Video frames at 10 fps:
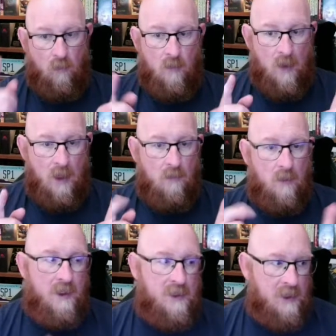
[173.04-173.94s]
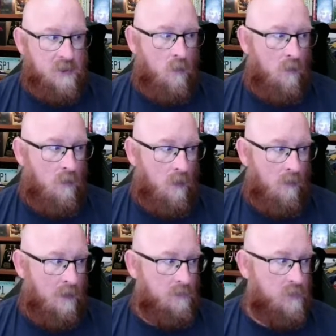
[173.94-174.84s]
we probably want to change the order
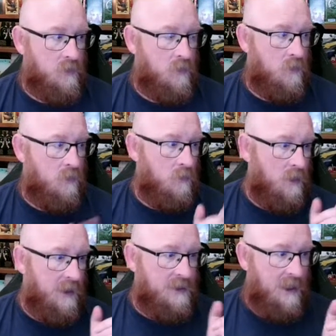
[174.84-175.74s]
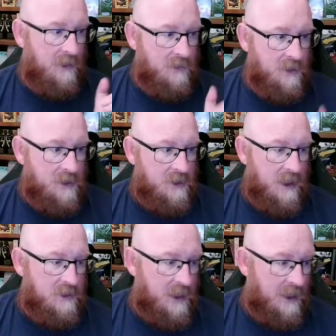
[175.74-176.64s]
around. So let's actually
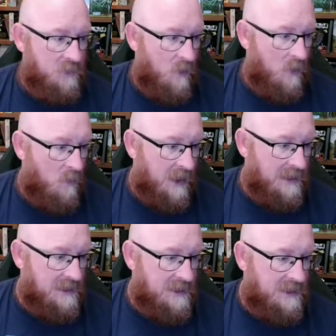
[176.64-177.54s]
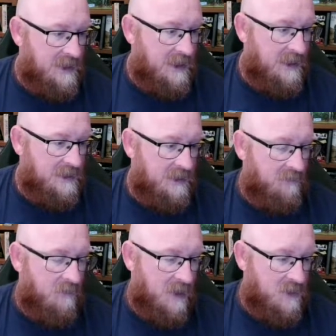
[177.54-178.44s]
change that to where we can see this
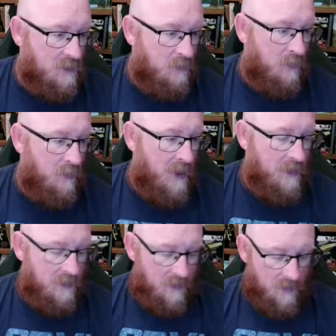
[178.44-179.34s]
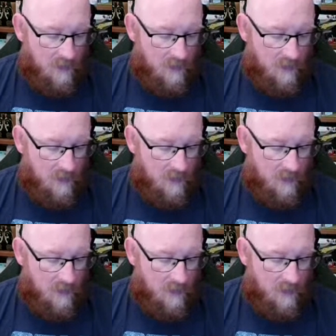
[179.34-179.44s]
information a little bit better.